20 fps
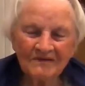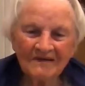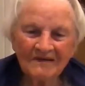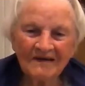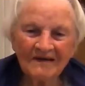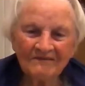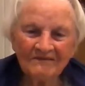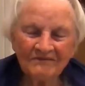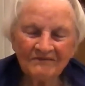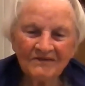I
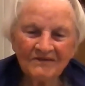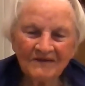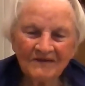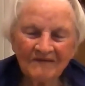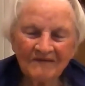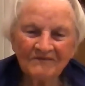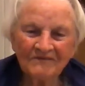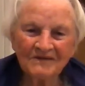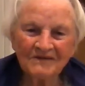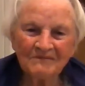feel that
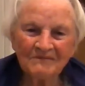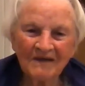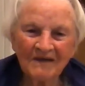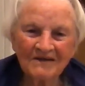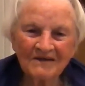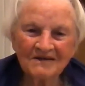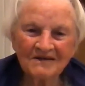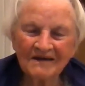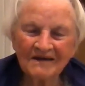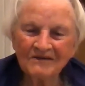very much.
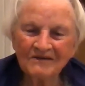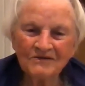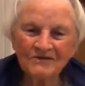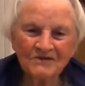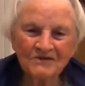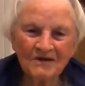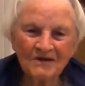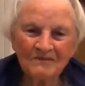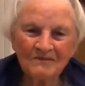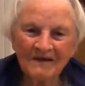Thank you
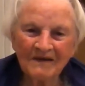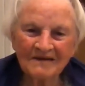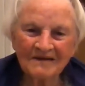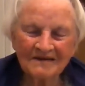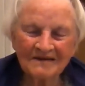so much.